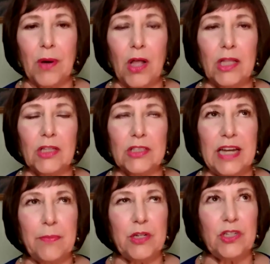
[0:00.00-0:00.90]
Paula
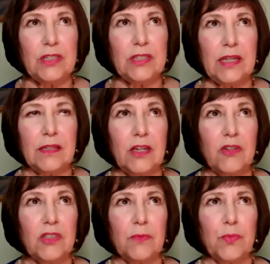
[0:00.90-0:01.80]
looked up and she said,
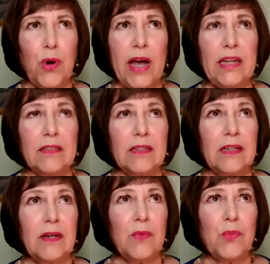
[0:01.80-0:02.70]
"There's a bright
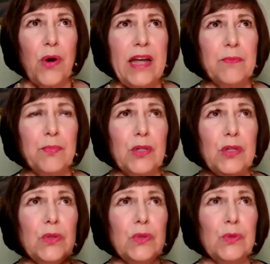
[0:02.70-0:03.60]

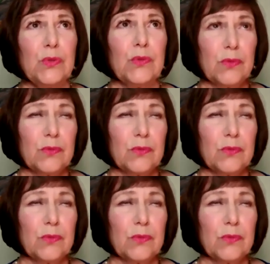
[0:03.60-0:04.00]
blue."